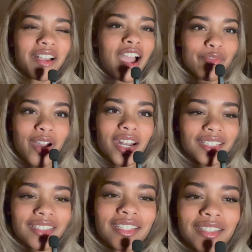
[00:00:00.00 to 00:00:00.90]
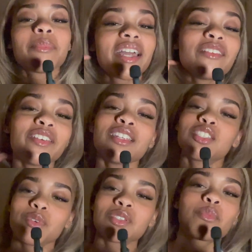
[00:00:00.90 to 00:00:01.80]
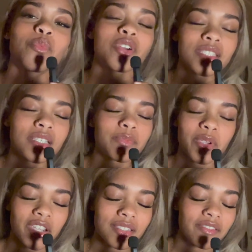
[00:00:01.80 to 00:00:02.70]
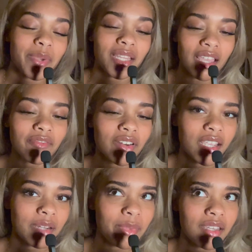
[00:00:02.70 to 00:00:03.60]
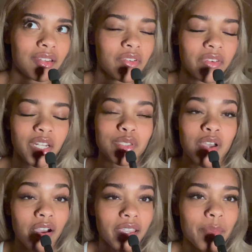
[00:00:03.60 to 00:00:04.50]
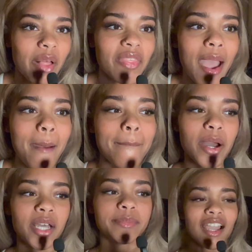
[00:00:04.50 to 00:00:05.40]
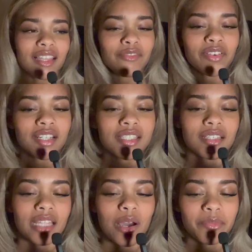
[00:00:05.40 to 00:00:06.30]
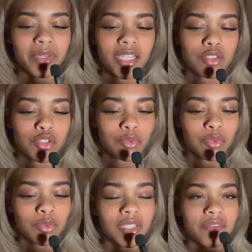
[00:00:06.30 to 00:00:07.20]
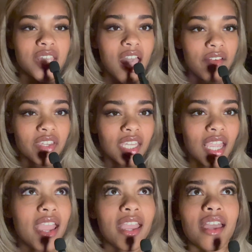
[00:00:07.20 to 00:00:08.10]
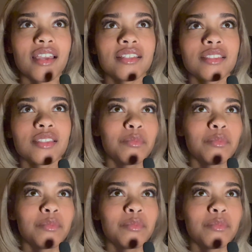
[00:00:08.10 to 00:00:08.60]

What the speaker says: Ironically, Planet Fitness was the worst experience of my life, and I can make another video talking about that. But LA Fitness allowed me to lift heavy and